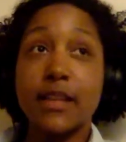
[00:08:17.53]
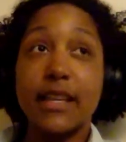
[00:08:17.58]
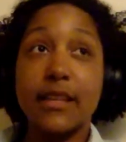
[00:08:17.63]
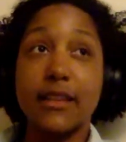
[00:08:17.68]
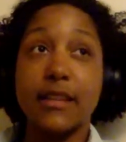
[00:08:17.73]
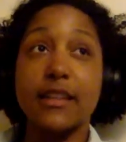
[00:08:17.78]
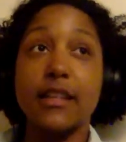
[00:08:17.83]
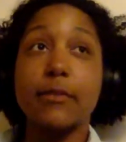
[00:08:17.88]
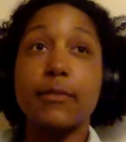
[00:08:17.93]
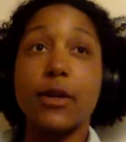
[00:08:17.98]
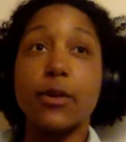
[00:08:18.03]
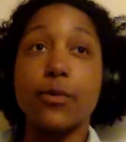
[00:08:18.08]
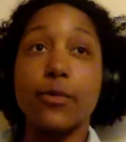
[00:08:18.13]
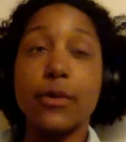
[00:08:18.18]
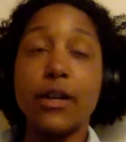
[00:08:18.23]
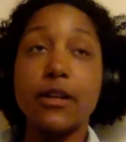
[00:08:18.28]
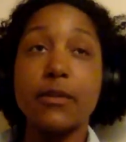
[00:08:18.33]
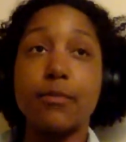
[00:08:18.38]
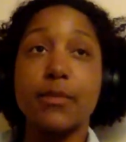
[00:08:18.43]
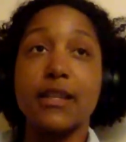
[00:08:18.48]
And the thing about
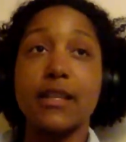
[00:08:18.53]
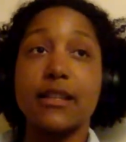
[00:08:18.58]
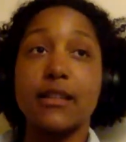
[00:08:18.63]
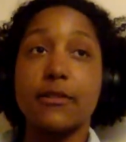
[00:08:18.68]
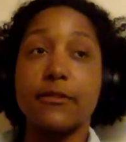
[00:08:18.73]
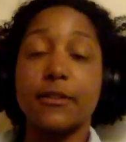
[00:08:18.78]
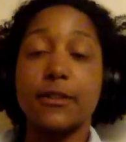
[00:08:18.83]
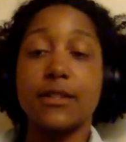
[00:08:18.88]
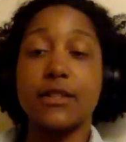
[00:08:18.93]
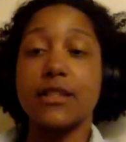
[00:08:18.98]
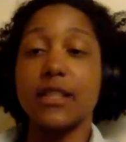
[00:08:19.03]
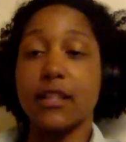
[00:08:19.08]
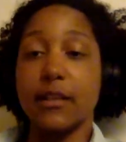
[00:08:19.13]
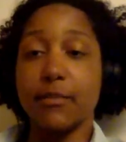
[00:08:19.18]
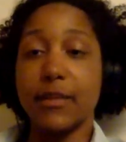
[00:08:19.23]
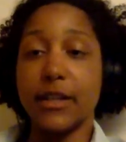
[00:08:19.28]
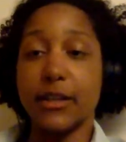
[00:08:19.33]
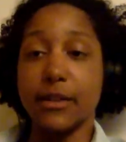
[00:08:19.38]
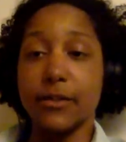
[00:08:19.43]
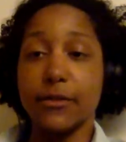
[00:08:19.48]
rugby versus like
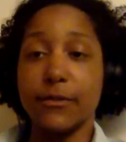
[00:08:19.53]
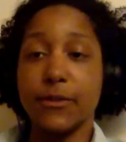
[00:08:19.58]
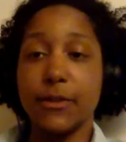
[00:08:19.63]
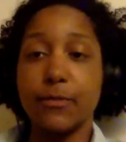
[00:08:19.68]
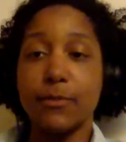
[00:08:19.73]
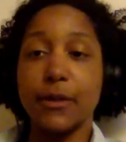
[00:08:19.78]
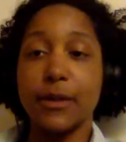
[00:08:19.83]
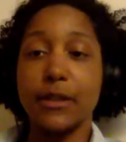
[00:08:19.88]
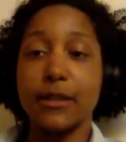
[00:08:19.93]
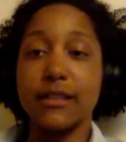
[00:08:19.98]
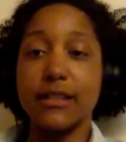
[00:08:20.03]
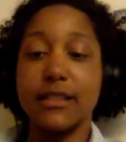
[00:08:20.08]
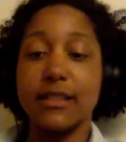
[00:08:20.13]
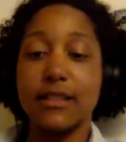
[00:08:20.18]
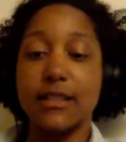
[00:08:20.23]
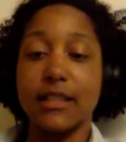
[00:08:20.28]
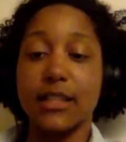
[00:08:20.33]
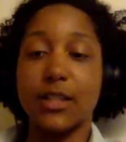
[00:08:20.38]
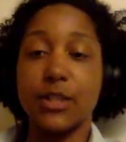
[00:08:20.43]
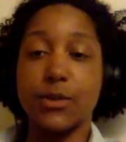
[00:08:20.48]
American football
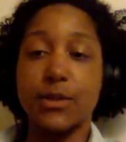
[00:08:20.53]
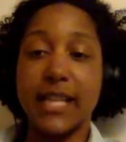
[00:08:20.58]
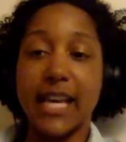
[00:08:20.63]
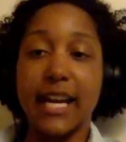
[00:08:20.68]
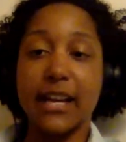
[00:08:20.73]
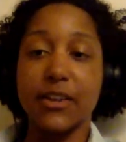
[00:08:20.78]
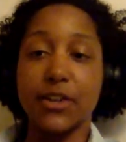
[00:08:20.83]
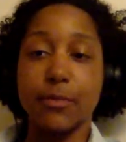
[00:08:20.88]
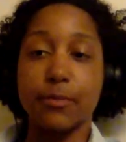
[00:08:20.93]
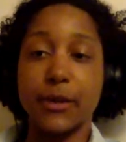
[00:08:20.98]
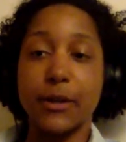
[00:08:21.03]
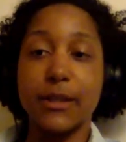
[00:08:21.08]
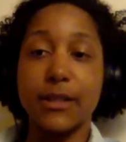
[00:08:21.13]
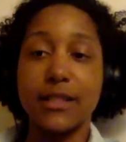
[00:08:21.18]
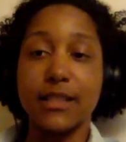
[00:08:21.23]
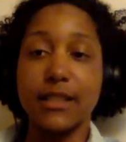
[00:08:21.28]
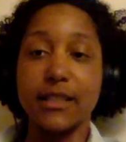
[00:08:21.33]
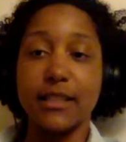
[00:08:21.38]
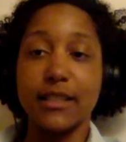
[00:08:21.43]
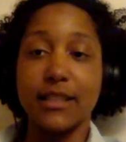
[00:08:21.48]
is like you tackle the
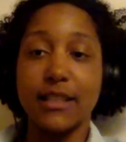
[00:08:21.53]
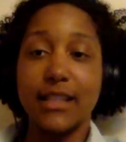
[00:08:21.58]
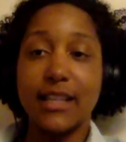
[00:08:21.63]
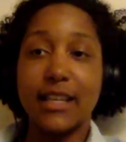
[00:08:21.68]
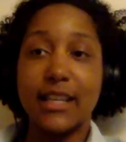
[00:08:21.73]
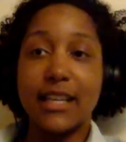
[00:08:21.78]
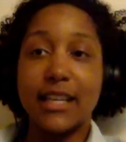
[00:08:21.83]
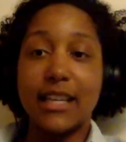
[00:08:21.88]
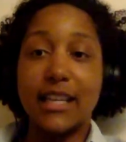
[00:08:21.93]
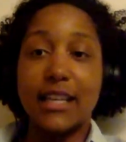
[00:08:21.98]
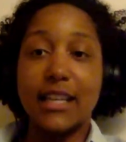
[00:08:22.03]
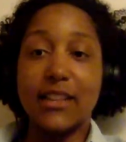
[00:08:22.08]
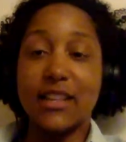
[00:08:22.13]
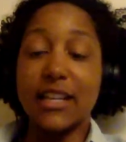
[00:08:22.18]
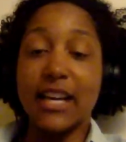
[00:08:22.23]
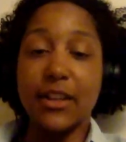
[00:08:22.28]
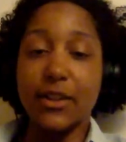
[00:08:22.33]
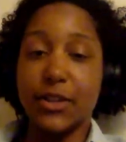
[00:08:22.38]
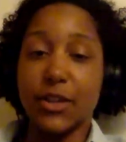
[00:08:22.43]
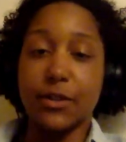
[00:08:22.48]
person and
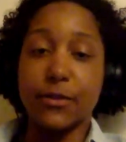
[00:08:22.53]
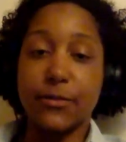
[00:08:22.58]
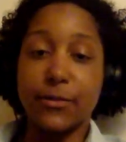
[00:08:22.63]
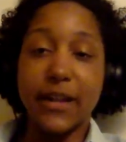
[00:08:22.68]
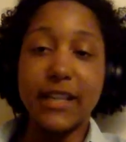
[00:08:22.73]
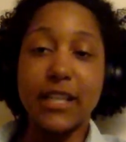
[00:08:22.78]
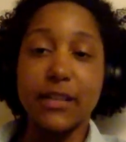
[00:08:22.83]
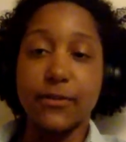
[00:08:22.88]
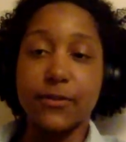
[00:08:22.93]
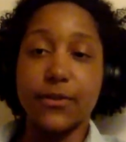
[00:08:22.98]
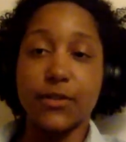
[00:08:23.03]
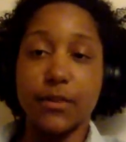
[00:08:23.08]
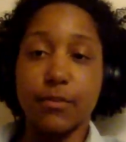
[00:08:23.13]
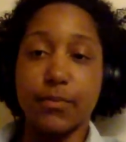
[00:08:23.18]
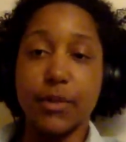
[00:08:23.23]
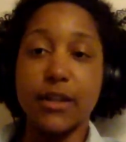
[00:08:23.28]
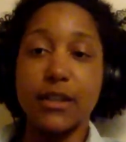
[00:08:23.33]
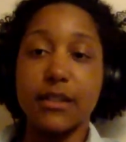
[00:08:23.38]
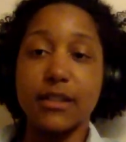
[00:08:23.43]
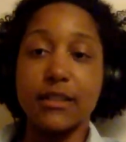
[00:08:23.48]
then either you're fighting for the
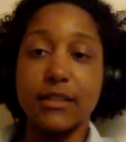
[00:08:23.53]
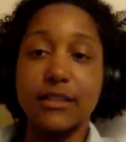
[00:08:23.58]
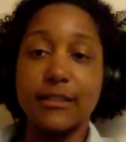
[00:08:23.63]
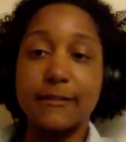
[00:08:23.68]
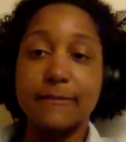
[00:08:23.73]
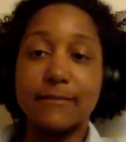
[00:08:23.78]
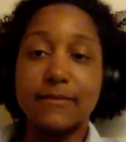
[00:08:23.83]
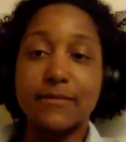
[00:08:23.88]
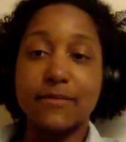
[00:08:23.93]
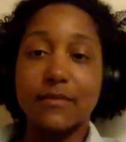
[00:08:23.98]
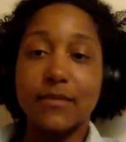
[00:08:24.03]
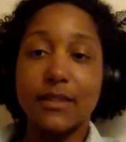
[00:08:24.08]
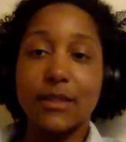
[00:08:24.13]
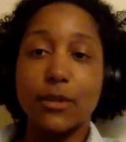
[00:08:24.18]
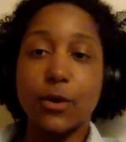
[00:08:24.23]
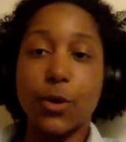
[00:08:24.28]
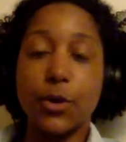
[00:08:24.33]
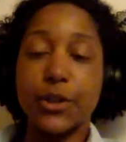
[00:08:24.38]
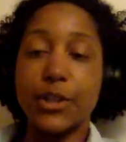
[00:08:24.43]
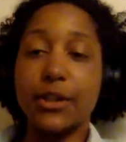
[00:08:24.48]
ball
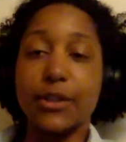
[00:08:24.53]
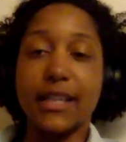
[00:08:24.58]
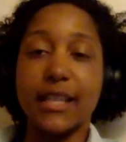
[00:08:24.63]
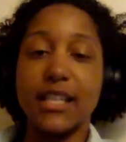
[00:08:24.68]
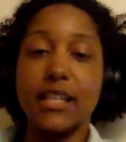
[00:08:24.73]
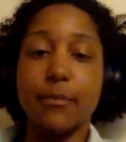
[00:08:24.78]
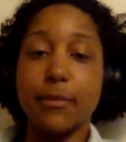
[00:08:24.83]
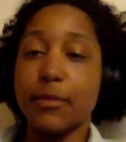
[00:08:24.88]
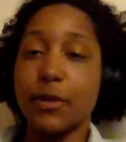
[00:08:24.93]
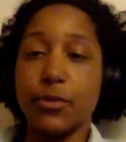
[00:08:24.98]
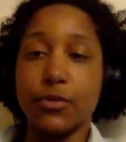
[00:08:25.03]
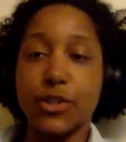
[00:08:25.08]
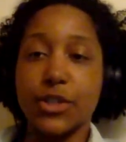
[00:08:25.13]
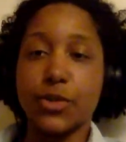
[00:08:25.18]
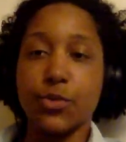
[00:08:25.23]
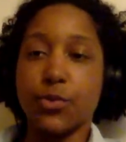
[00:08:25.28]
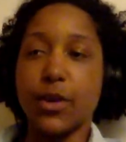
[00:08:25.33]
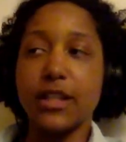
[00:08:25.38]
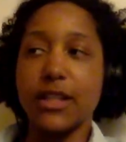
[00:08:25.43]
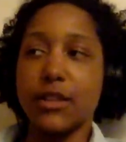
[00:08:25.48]
or you're getting up and
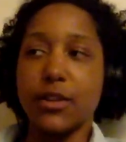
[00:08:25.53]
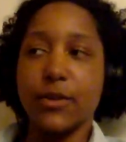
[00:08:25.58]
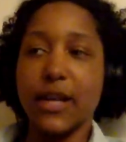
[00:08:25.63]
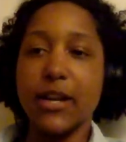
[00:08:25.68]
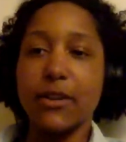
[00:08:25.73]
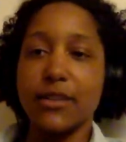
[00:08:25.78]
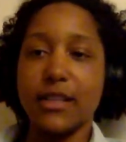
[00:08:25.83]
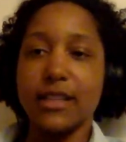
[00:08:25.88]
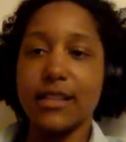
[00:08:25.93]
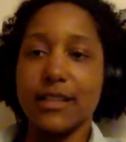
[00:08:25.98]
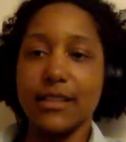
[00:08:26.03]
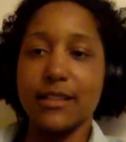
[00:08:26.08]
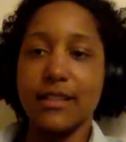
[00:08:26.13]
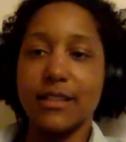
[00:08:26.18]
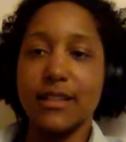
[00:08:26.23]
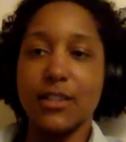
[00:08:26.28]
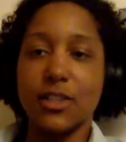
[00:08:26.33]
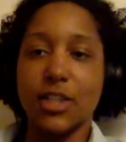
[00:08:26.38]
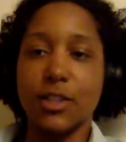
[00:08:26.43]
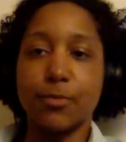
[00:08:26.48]
just running around again
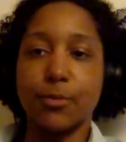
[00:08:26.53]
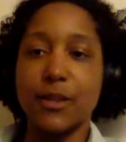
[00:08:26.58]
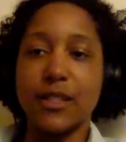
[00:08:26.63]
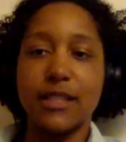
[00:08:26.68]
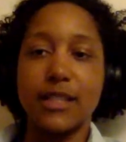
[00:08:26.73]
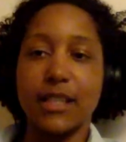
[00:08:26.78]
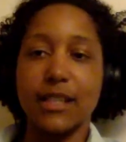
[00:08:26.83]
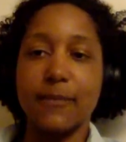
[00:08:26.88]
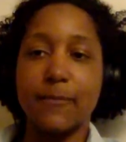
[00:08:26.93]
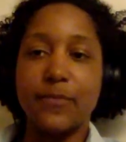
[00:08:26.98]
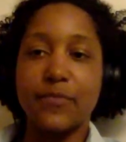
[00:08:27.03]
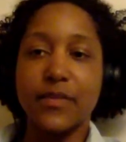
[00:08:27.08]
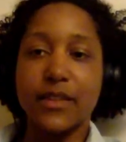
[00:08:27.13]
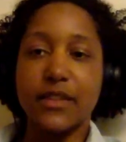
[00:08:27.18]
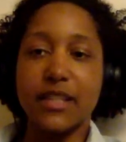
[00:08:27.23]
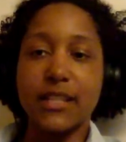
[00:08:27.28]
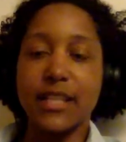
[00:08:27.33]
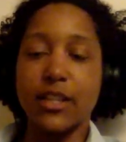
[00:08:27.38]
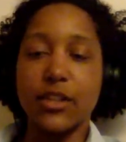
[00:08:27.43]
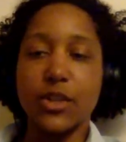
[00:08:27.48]
and sprinting.
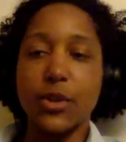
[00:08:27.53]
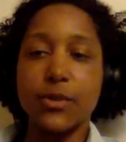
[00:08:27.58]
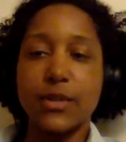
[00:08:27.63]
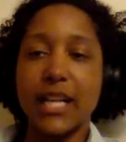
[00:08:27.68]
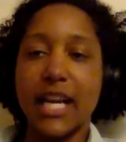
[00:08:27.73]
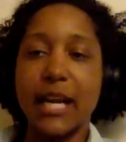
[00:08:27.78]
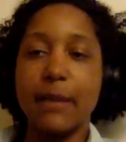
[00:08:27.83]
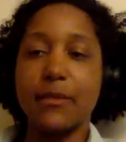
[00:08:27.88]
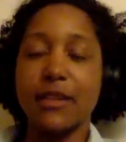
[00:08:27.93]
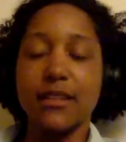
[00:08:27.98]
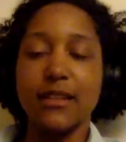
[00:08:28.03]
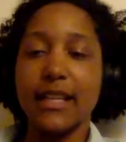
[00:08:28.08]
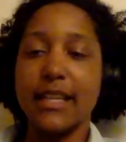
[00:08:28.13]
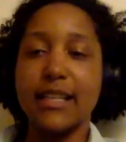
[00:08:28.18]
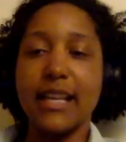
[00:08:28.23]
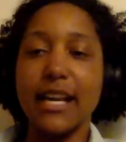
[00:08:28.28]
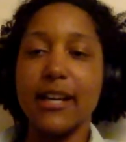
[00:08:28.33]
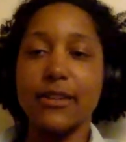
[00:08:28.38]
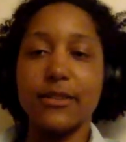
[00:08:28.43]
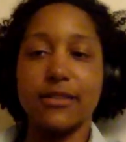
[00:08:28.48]
There's like no time to lay
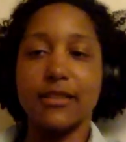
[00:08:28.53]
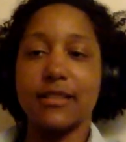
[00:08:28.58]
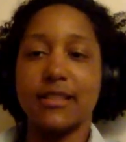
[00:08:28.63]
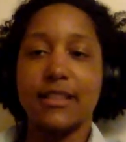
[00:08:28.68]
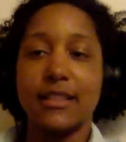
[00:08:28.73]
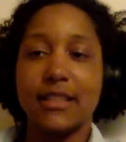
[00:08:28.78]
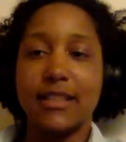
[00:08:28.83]
down.